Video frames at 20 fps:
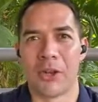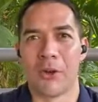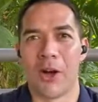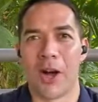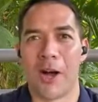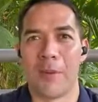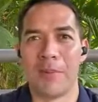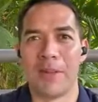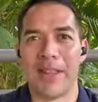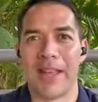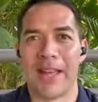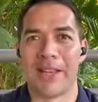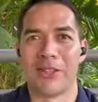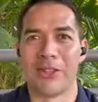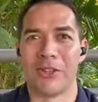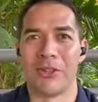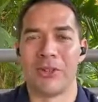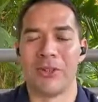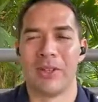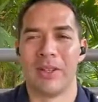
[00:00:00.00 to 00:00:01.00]
harm in that
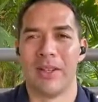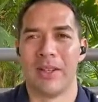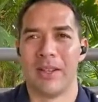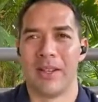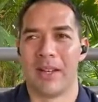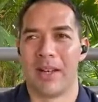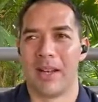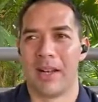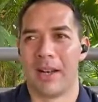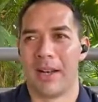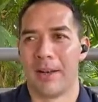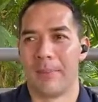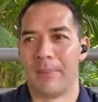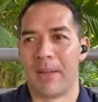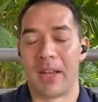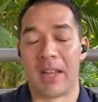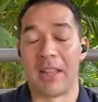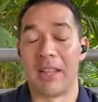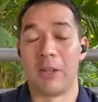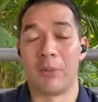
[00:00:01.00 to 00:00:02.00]
too.
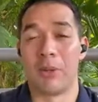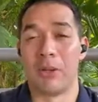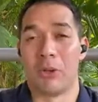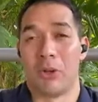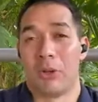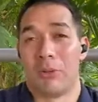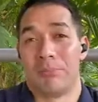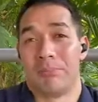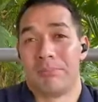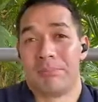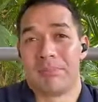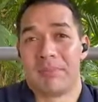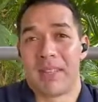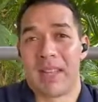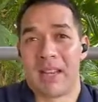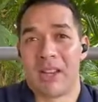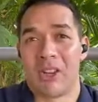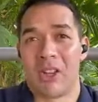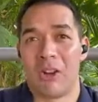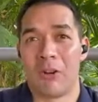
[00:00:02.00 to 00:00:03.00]
And I think we'd all
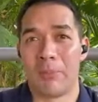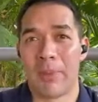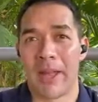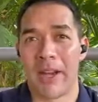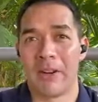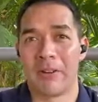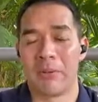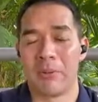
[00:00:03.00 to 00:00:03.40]
get along better,